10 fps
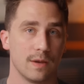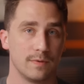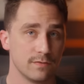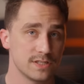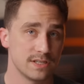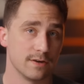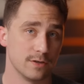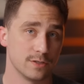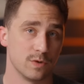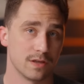different
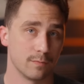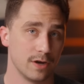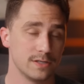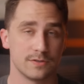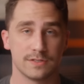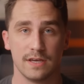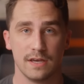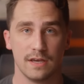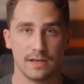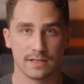scenarios with appraisals
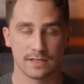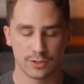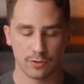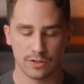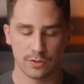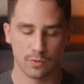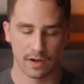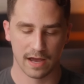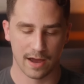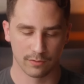to show you
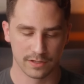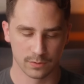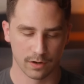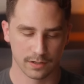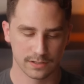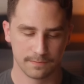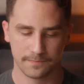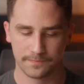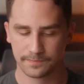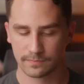how this works.
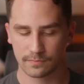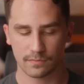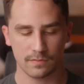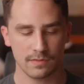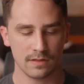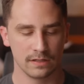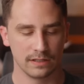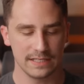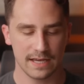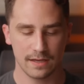
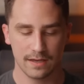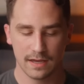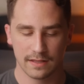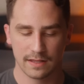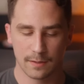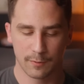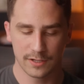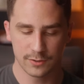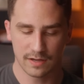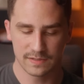Let's say that the
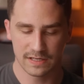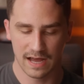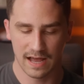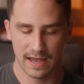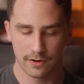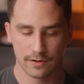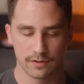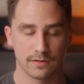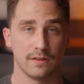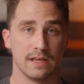appraisal comes in higher
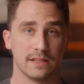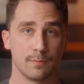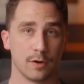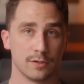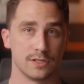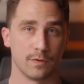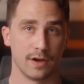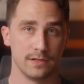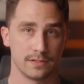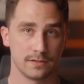than the purchase
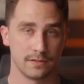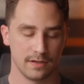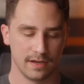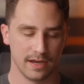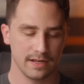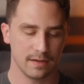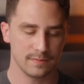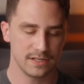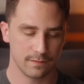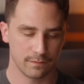price and it comes
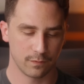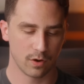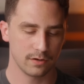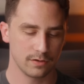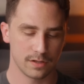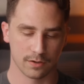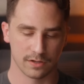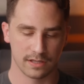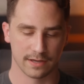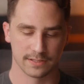in at
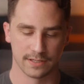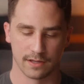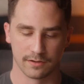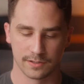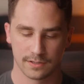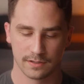$430,000.